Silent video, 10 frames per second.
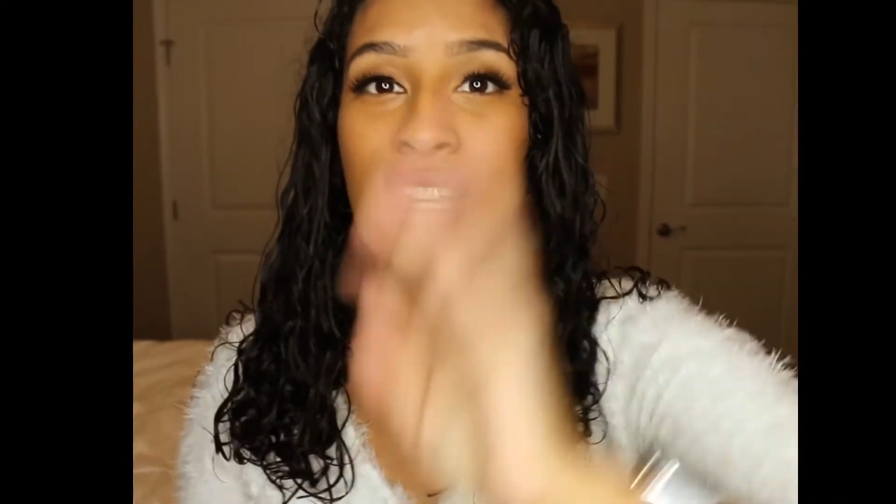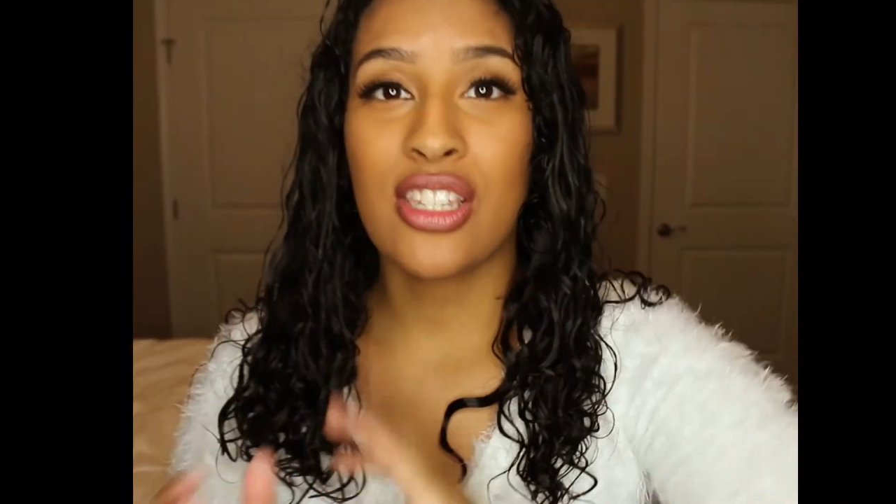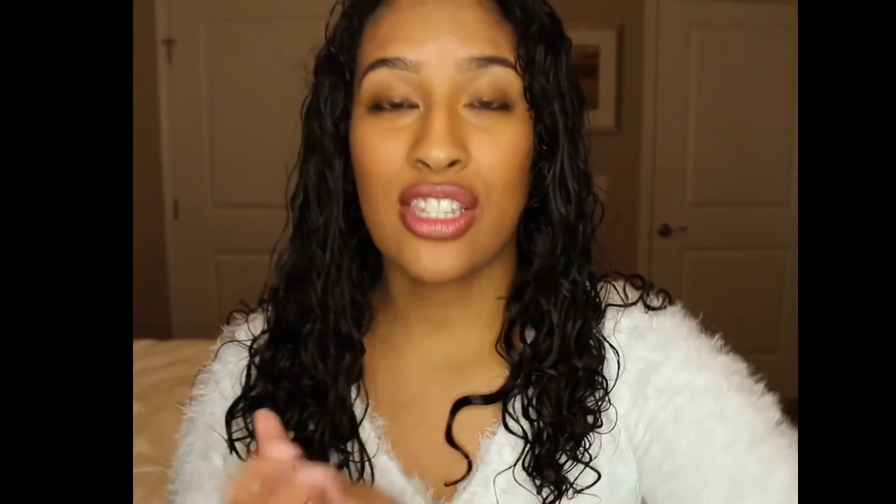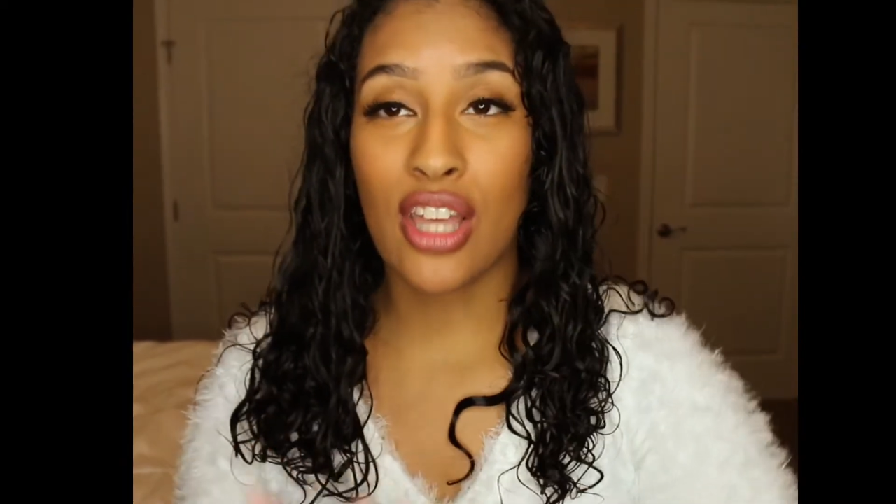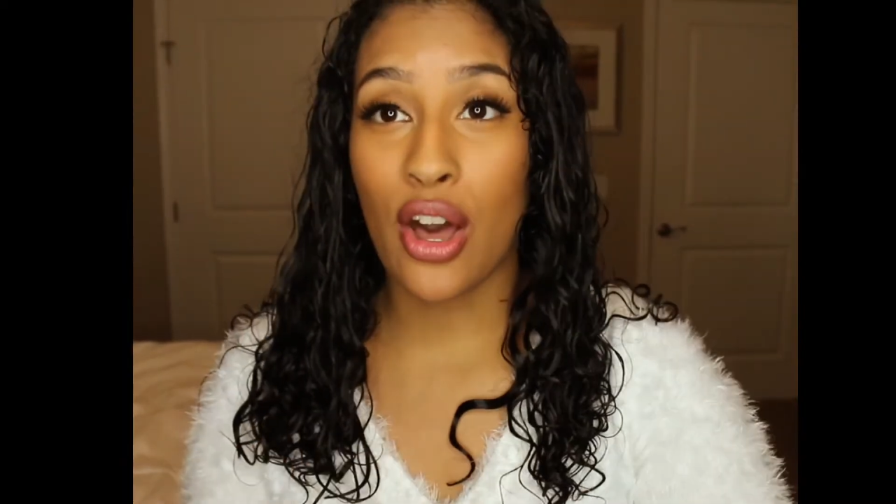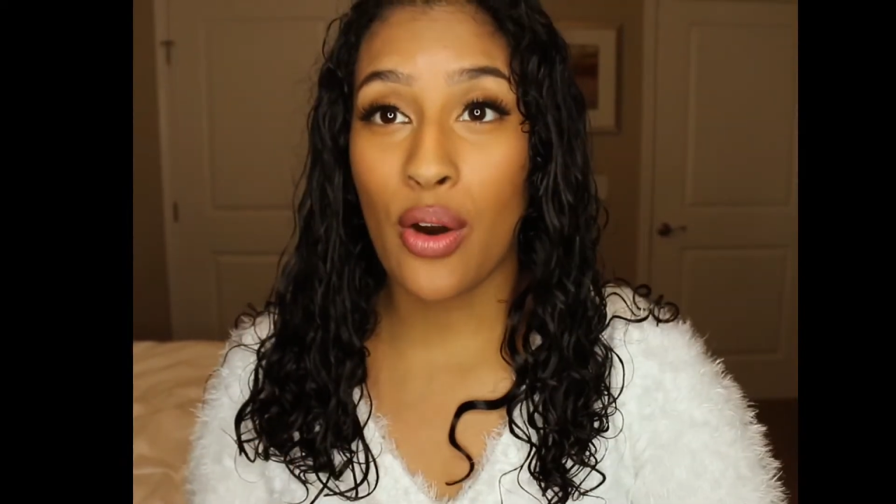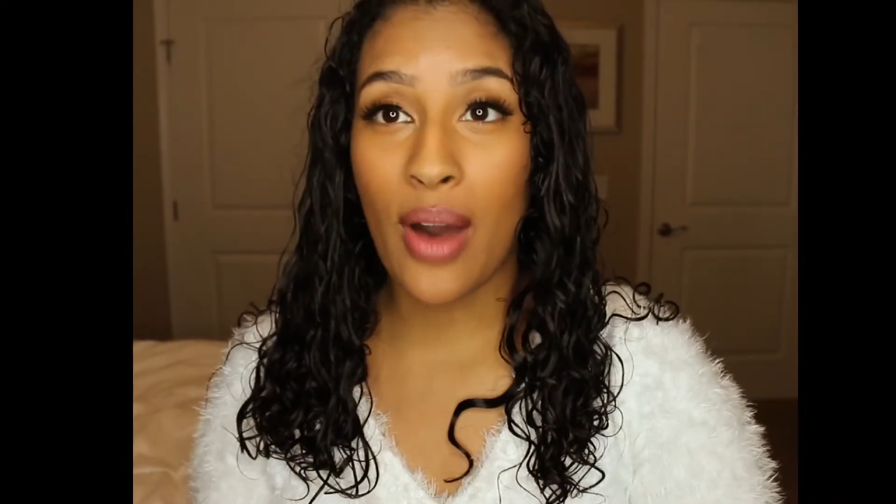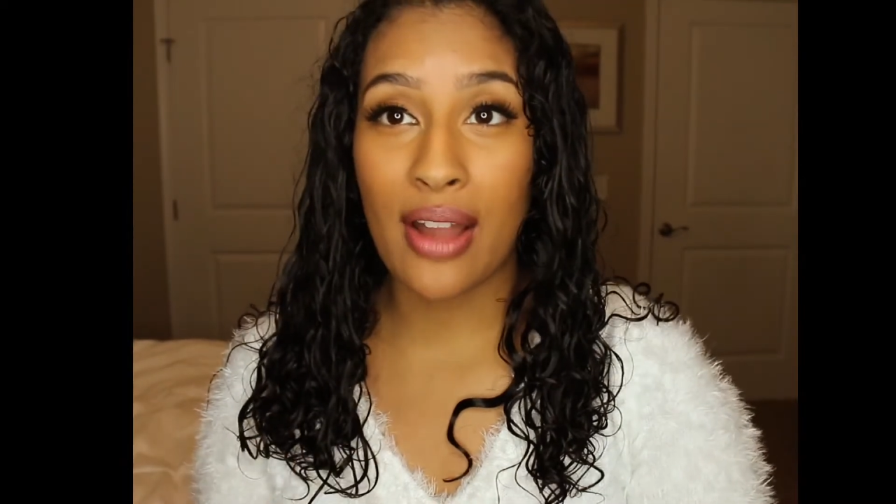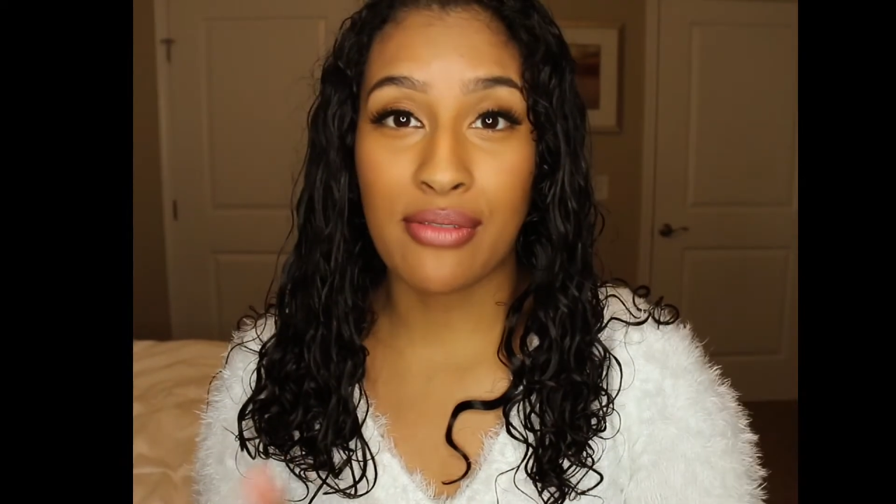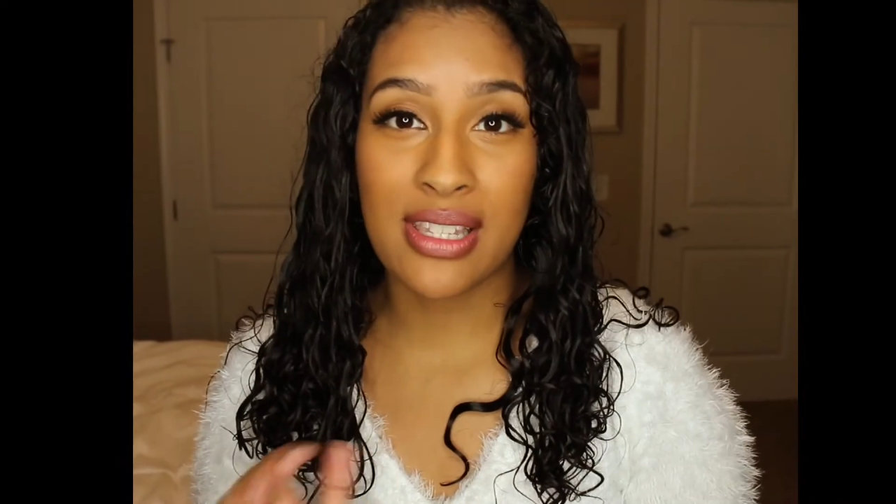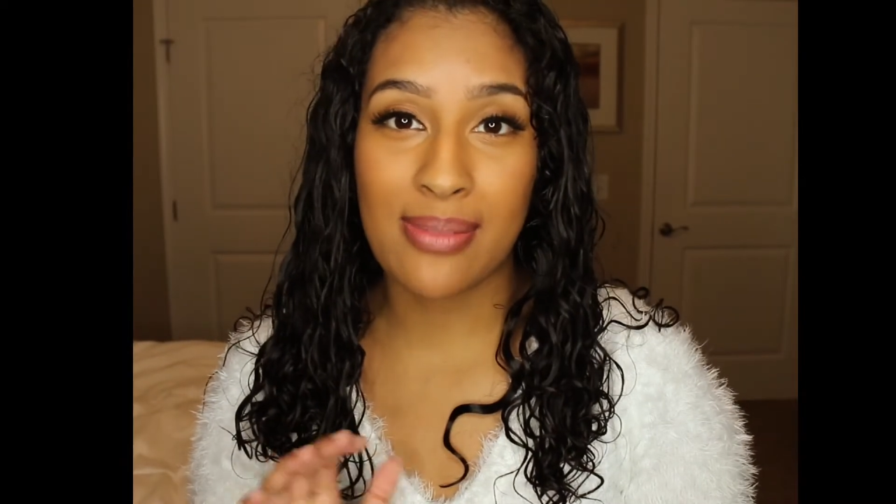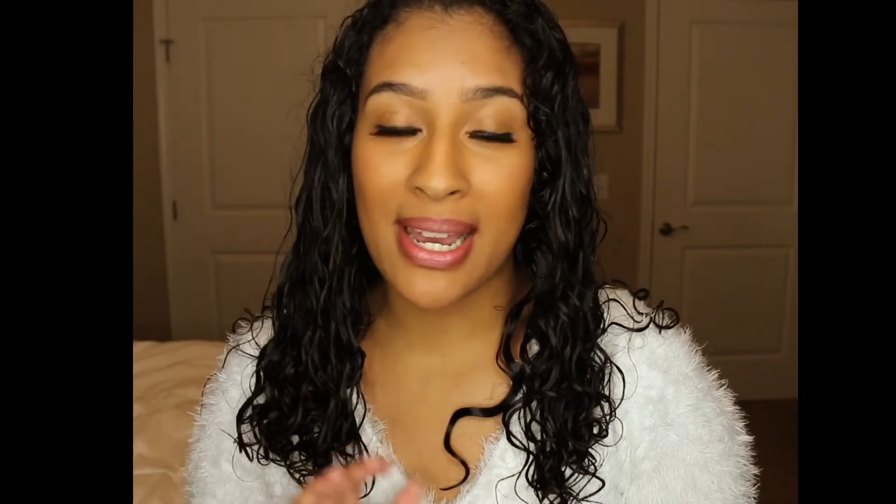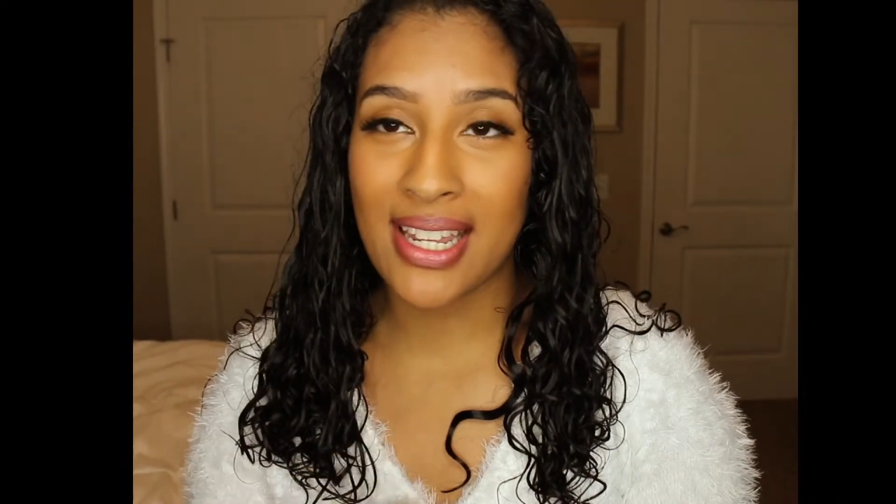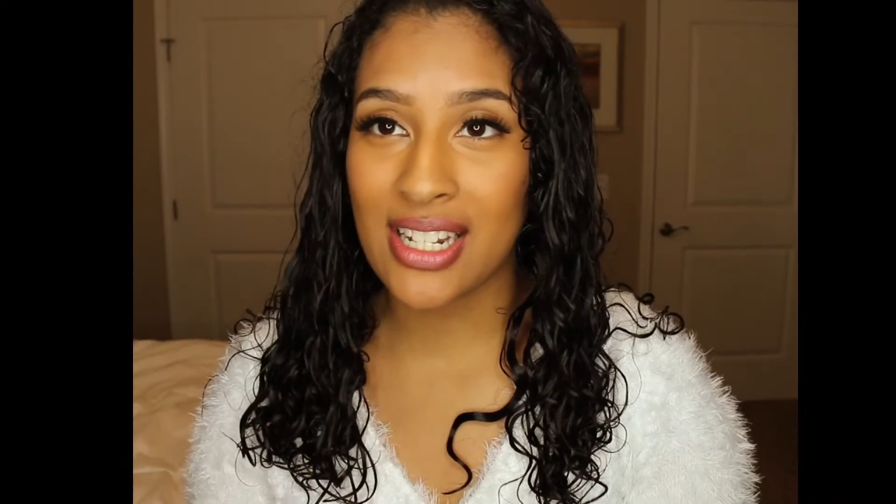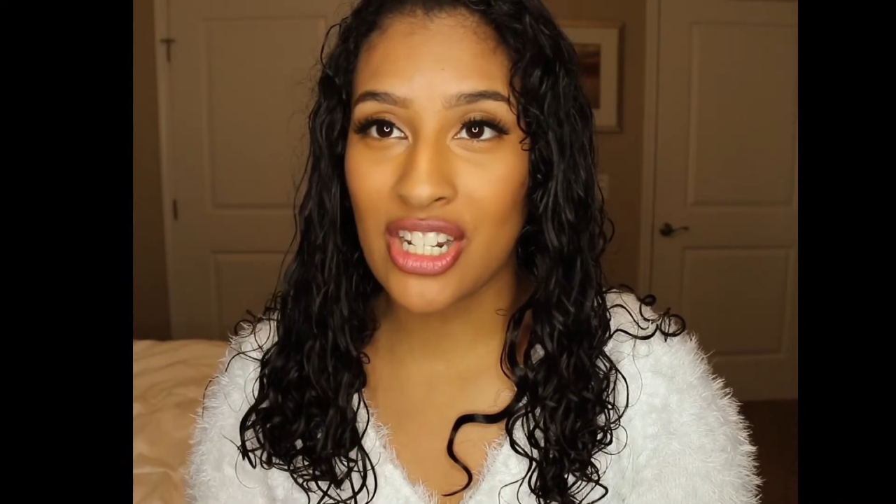So I rinsed
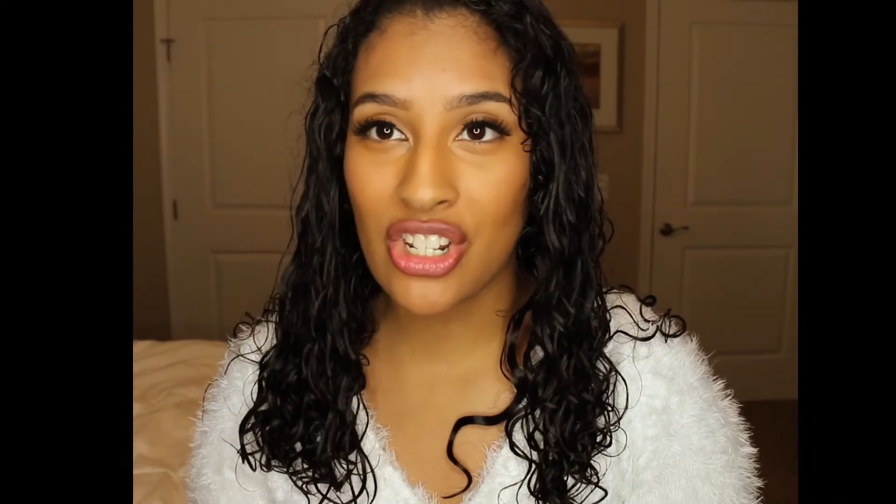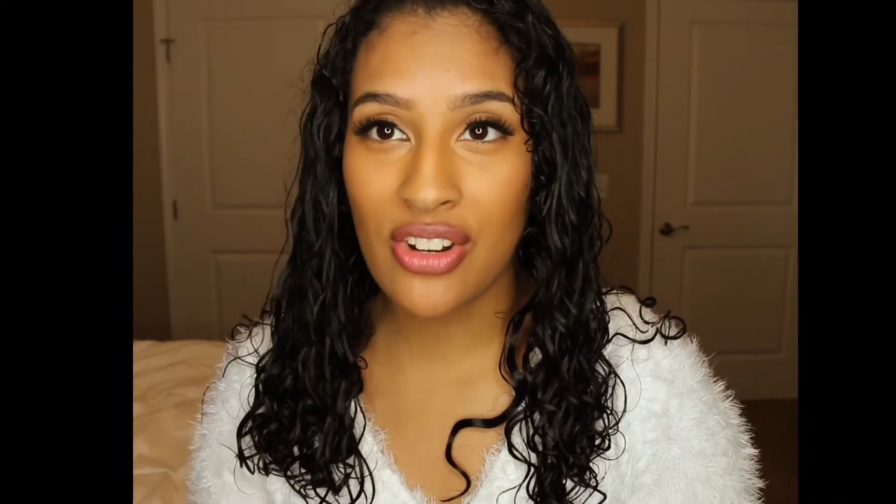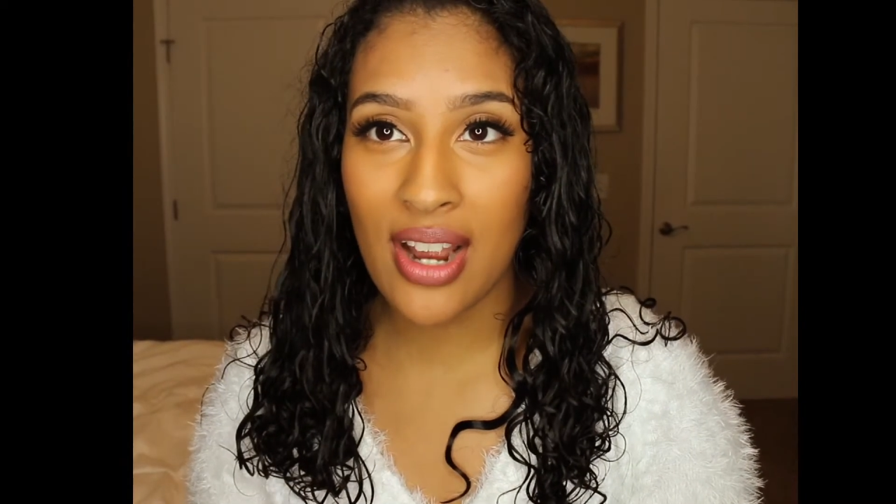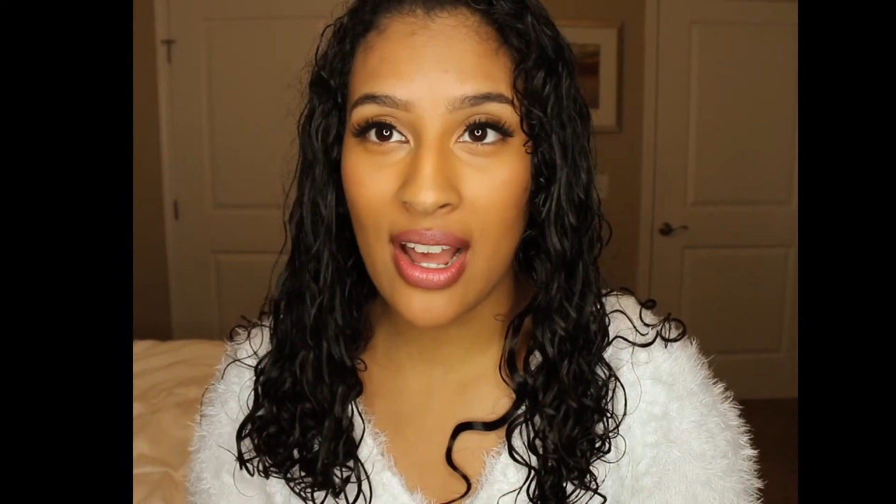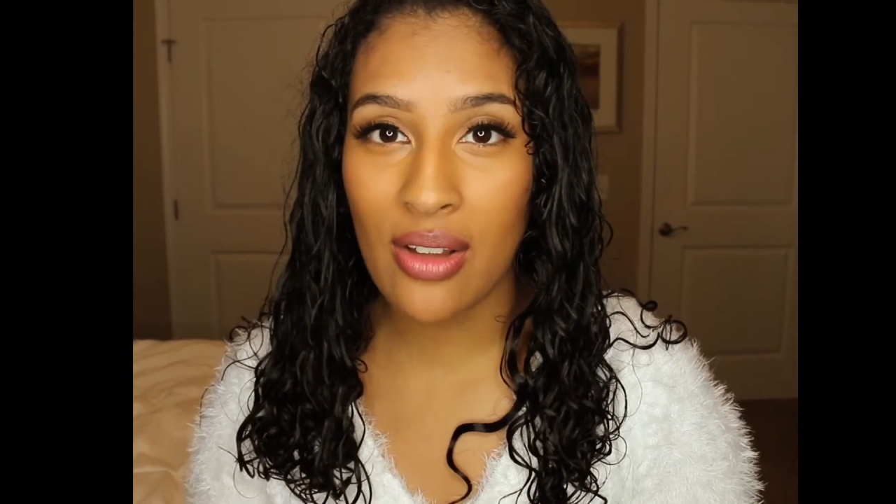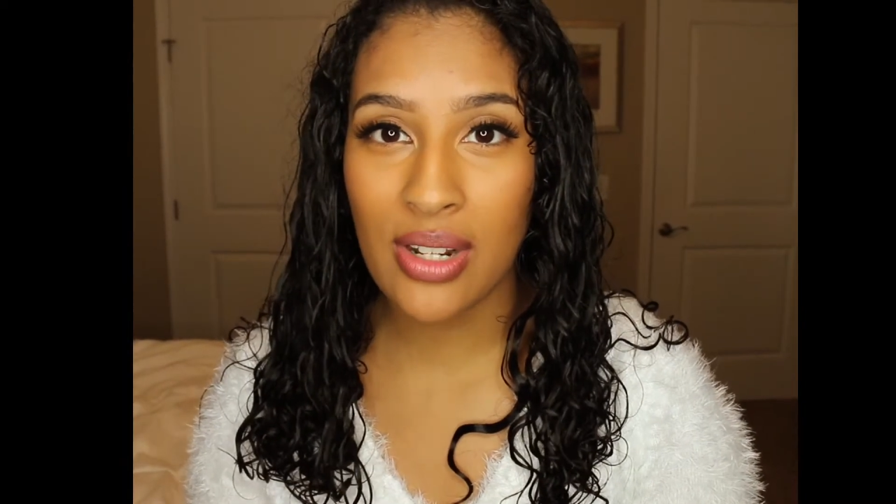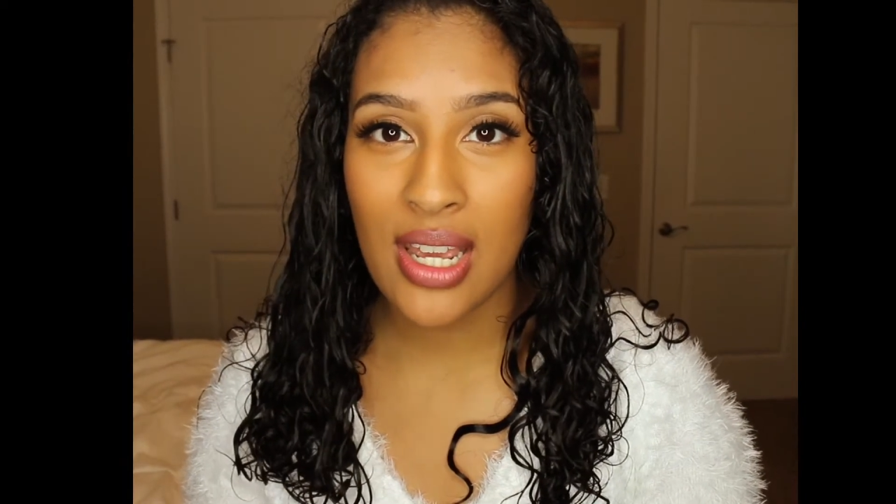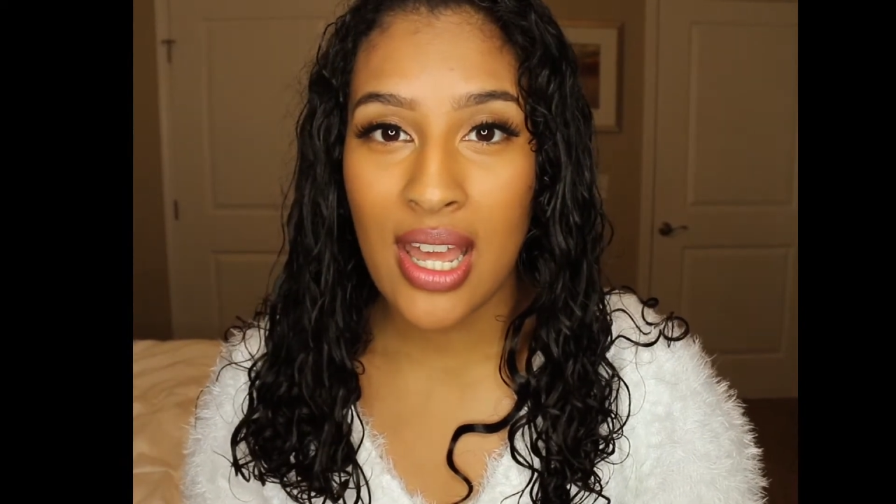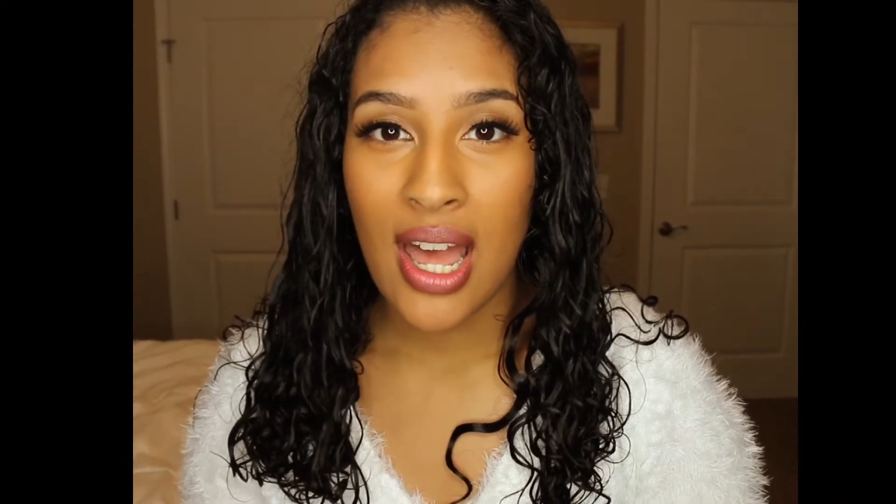my conditioner out,